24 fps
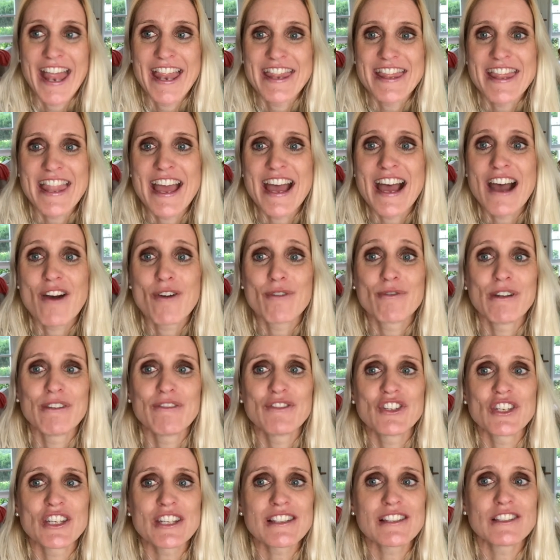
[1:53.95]
Now, we've
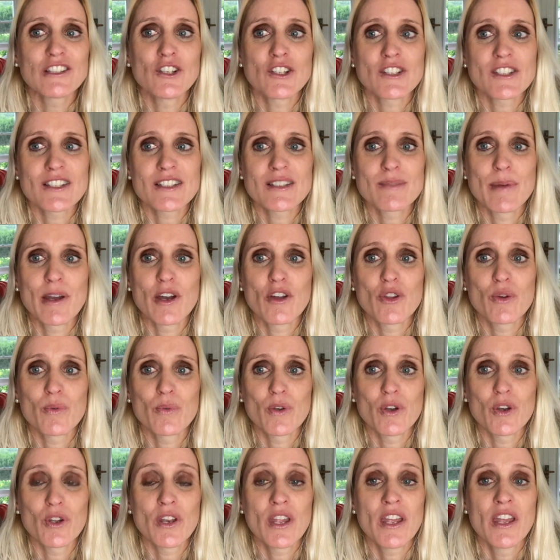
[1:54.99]
just learnt to spell the
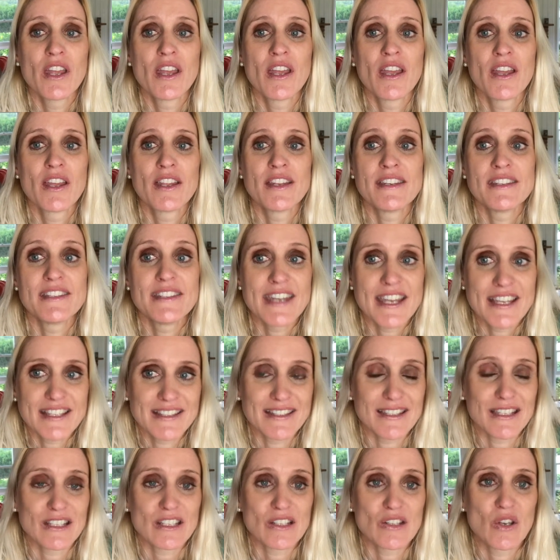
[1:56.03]
word
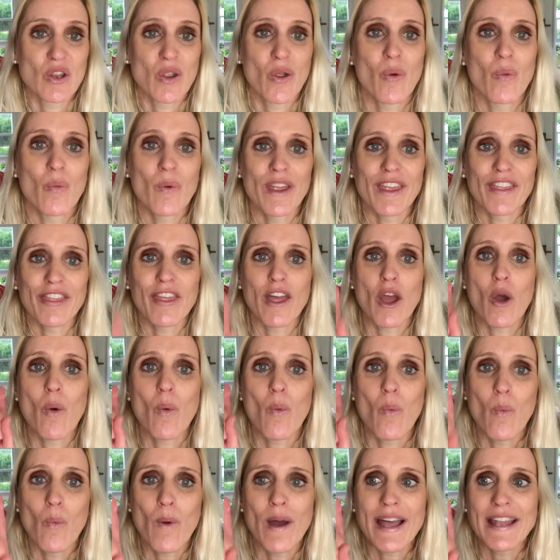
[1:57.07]
desert with
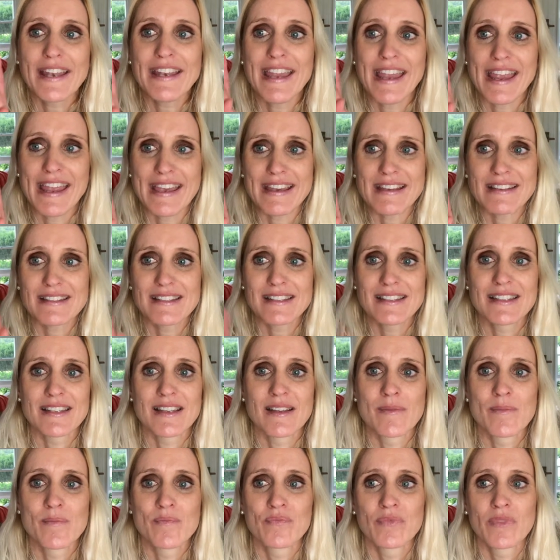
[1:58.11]
one S.
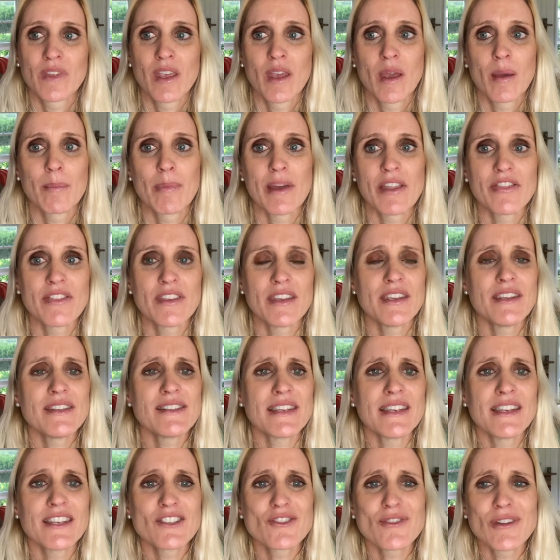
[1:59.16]
But these
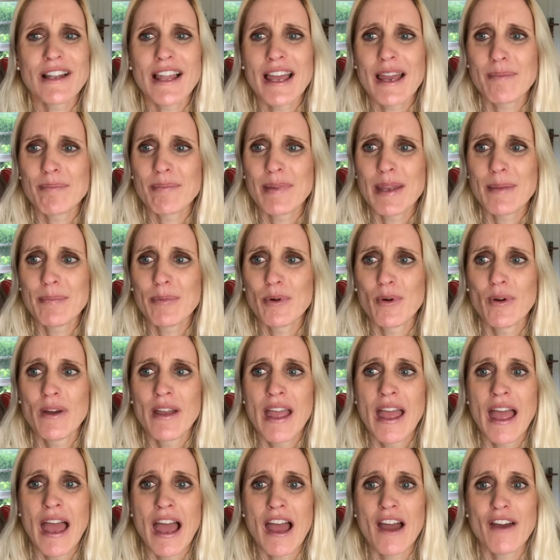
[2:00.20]
Israelite people
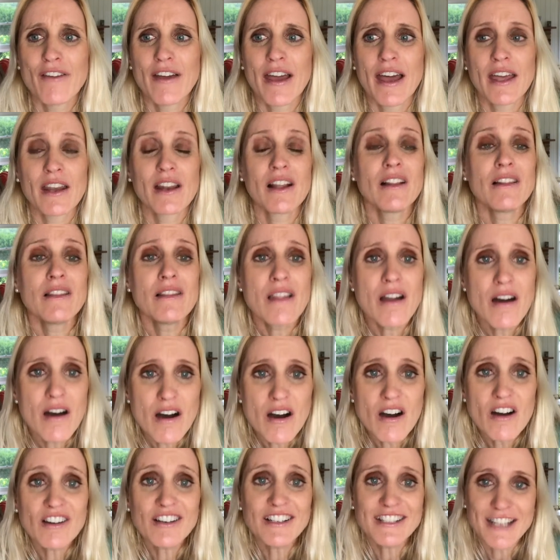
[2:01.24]
have had a
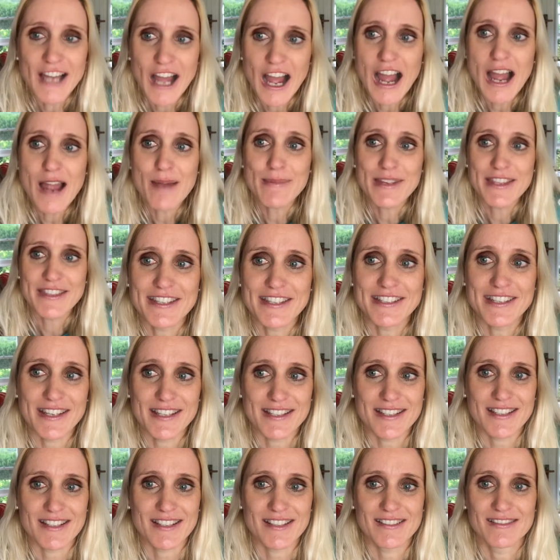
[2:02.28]
long time
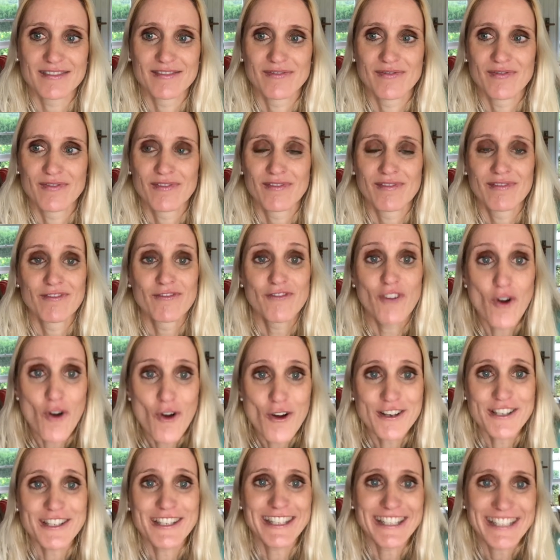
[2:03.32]
desert.
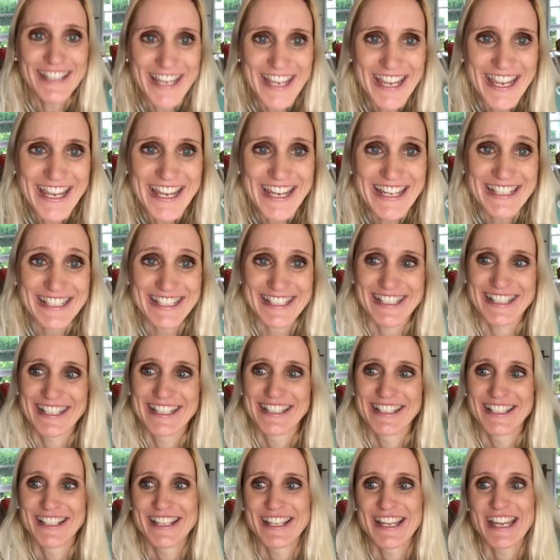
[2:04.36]
40 years!
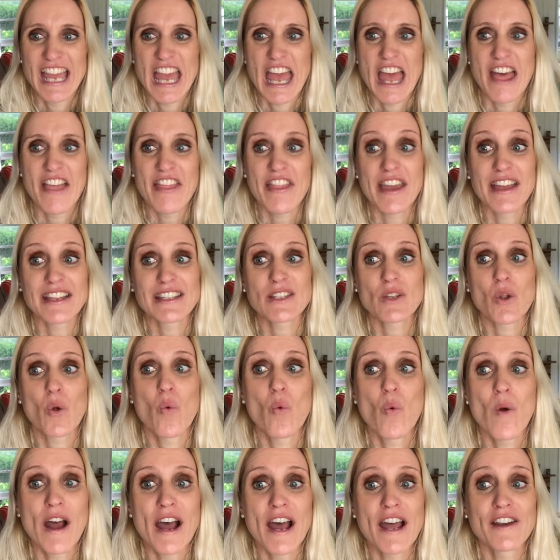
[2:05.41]
That's
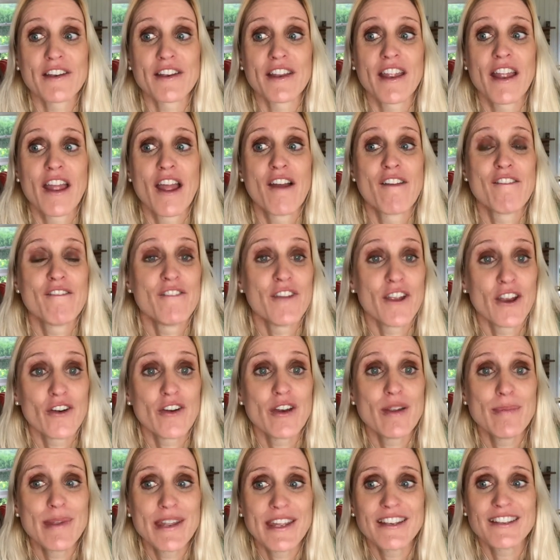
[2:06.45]
one
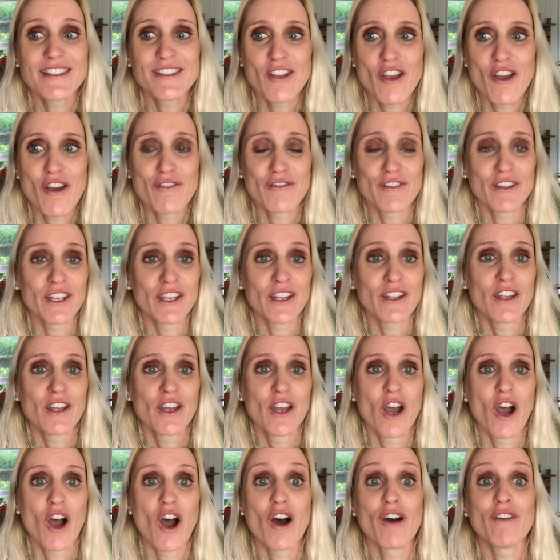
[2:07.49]
very big serving
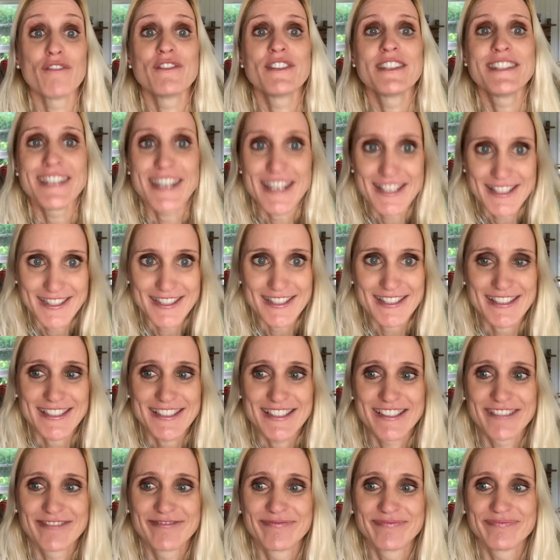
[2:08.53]
of desert.
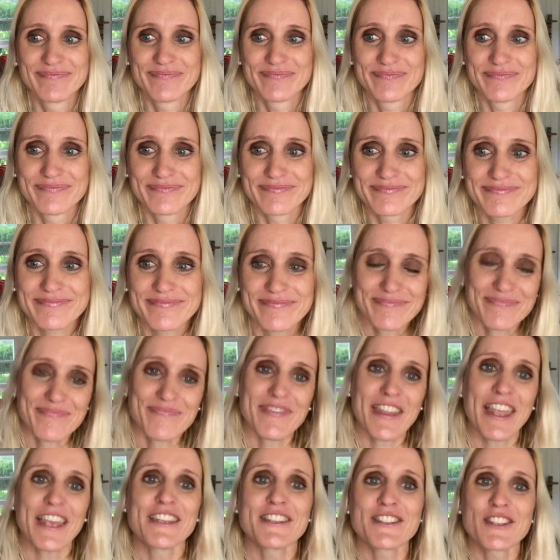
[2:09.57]

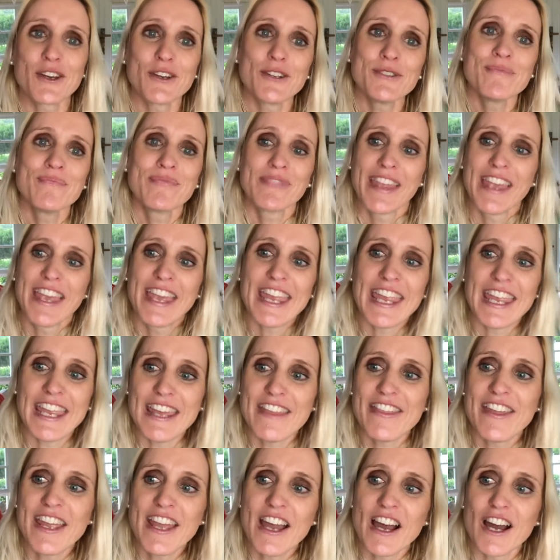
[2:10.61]
So here
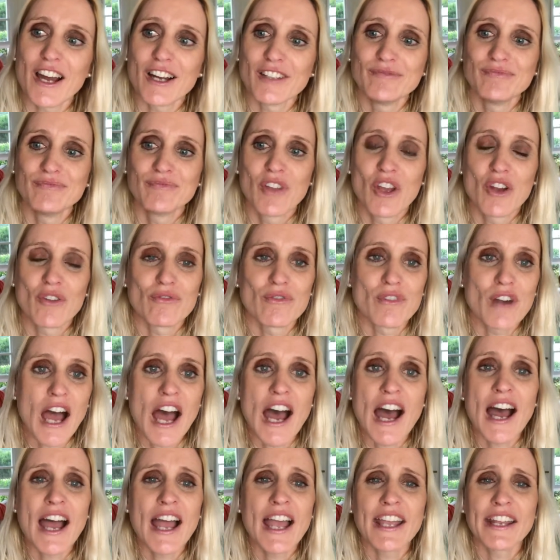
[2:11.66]
they are,
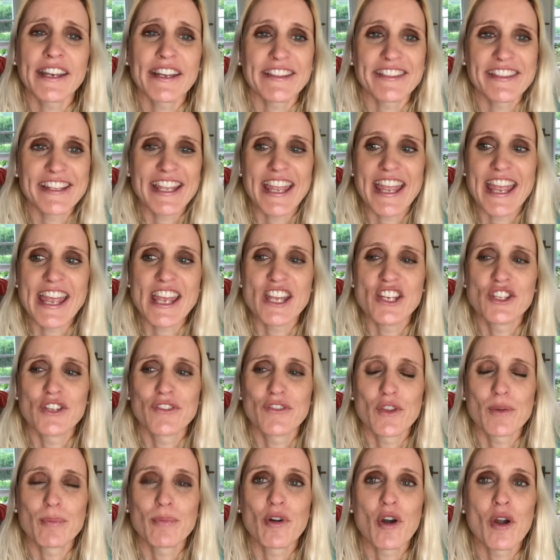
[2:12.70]
right at the edge of
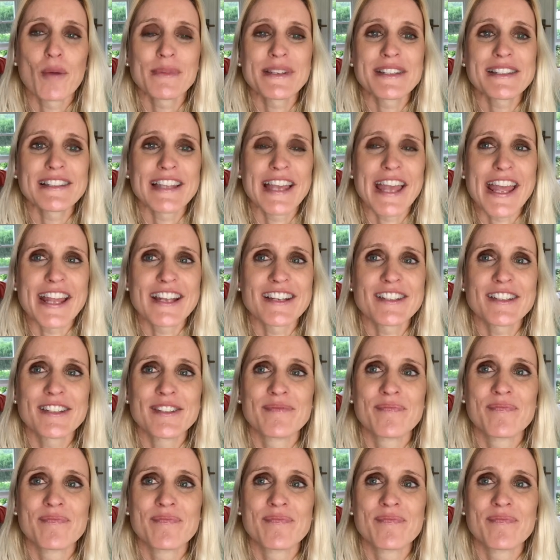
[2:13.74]
the promised land.